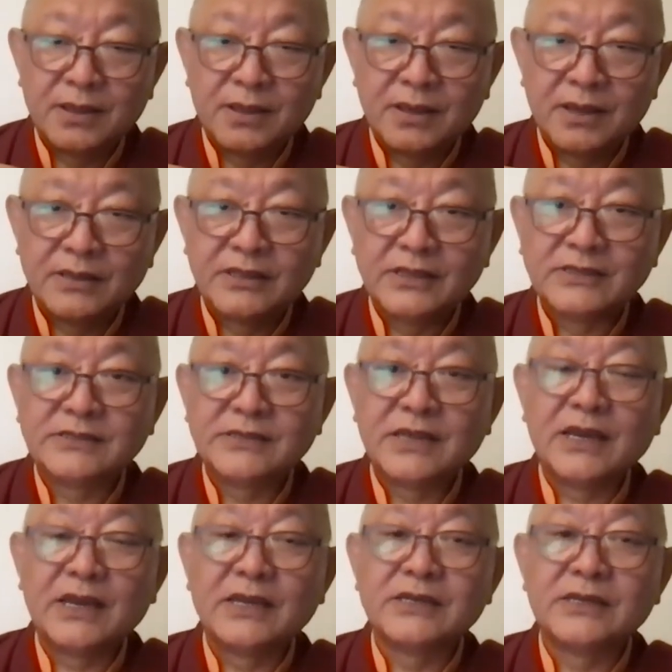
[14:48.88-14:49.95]
And then
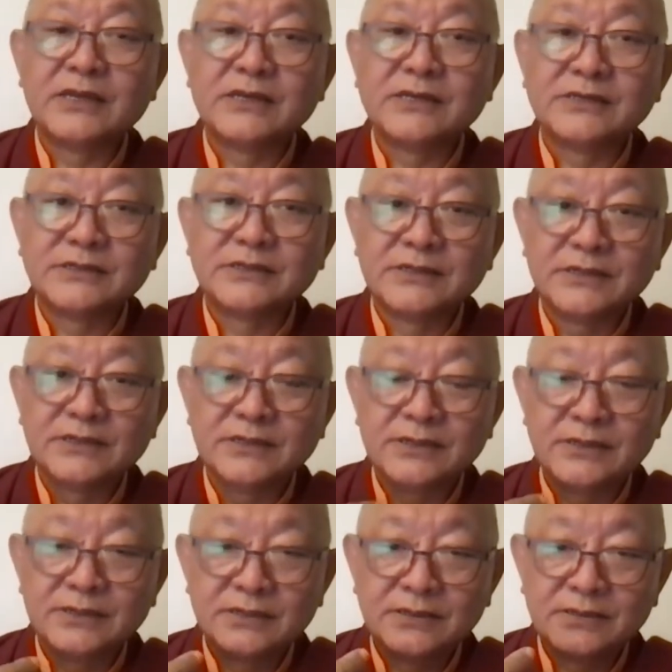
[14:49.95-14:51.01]
second is
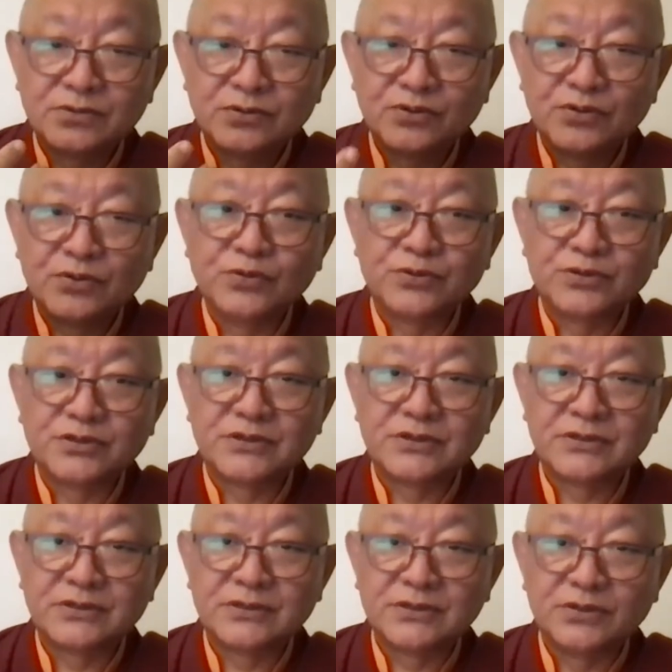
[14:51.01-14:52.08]
to use
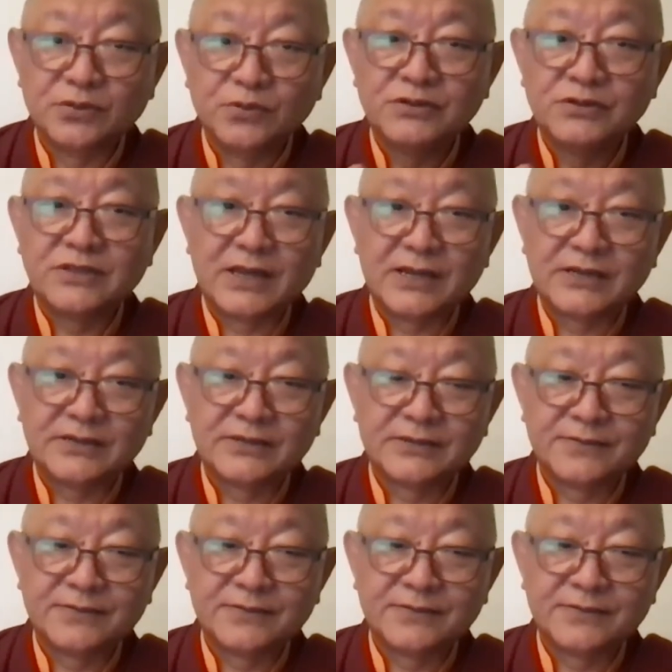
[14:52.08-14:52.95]
that.